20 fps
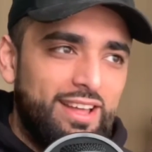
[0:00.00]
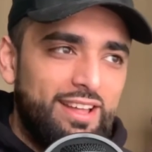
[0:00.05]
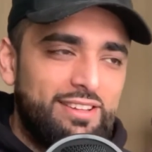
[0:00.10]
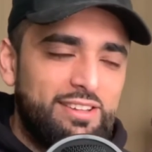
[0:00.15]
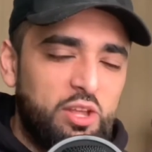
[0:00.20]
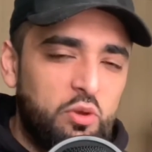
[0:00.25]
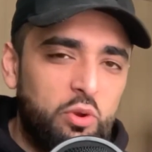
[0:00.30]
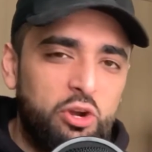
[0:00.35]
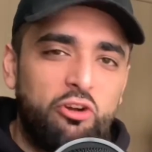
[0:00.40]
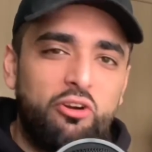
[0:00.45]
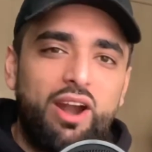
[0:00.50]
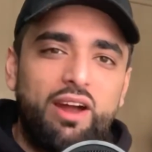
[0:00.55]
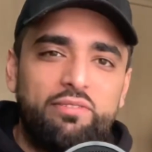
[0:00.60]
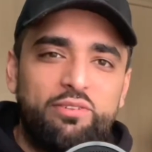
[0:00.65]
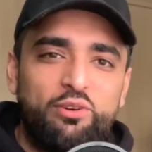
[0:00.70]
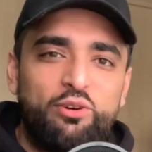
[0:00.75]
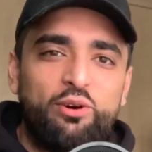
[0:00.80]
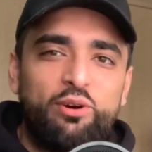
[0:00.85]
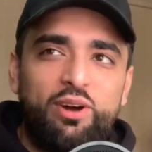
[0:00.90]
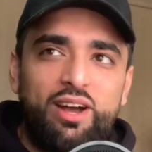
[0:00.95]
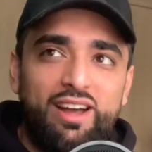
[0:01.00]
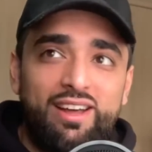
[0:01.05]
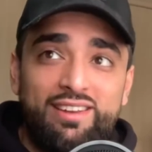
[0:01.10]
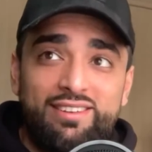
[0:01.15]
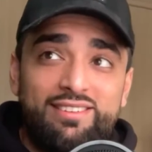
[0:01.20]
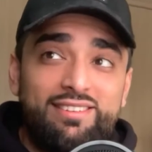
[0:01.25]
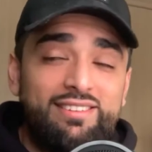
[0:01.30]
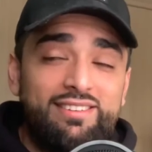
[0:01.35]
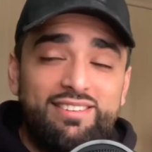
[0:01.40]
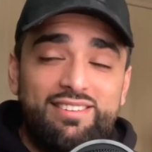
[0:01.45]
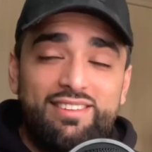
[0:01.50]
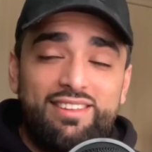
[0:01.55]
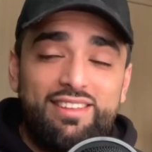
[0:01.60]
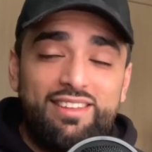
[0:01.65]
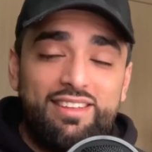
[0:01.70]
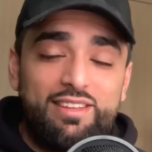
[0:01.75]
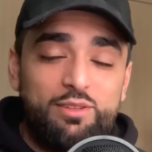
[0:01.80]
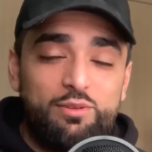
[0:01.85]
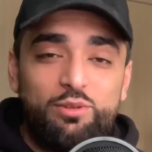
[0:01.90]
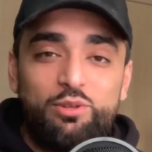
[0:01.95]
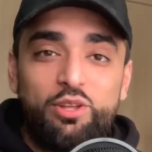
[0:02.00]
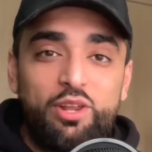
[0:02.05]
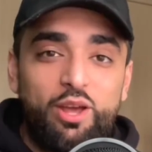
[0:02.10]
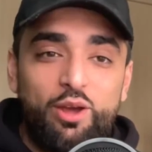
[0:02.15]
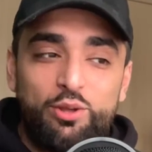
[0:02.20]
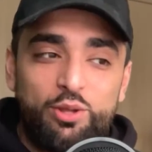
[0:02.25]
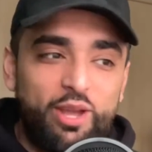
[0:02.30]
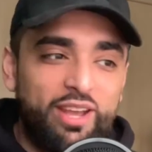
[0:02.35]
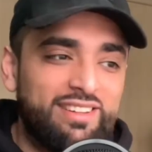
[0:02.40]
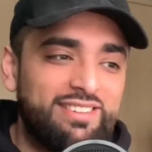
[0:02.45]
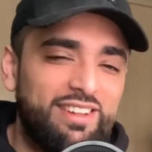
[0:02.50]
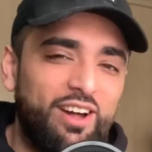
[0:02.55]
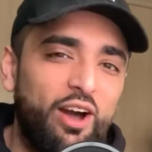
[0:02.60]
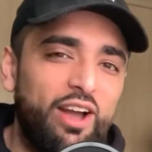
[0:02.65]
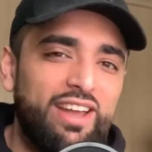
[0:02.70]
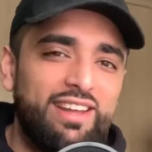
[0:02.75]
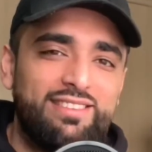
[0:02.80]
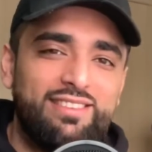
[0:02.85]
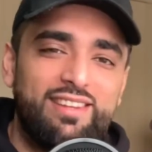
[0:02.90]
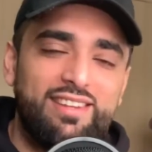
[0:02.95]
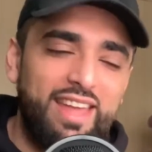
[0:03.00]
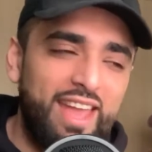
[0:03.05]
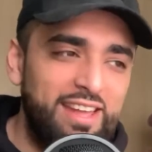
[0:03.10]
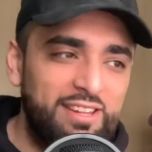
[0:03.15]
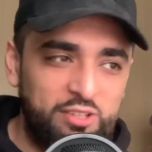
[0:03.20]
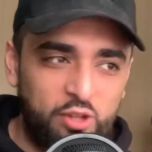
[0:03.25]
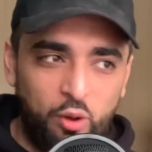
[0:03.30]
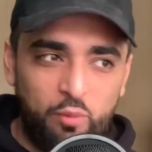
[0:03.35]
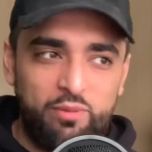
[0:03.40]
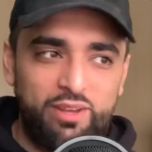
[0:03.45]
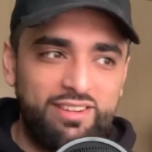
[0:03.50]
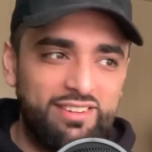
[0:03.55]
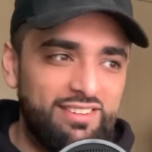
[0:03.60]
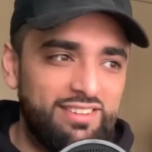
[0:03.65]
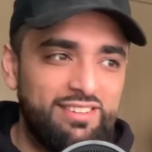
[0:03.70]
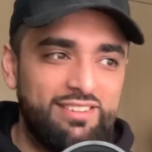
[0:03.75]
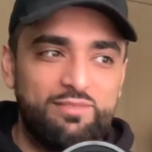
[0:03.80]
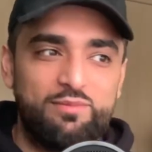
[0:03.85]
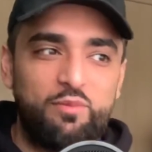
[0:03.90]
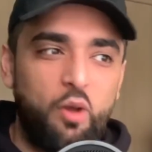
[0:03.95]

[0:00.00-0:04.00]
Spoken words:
So you win a raffle, and you know, you're excited, the day's coming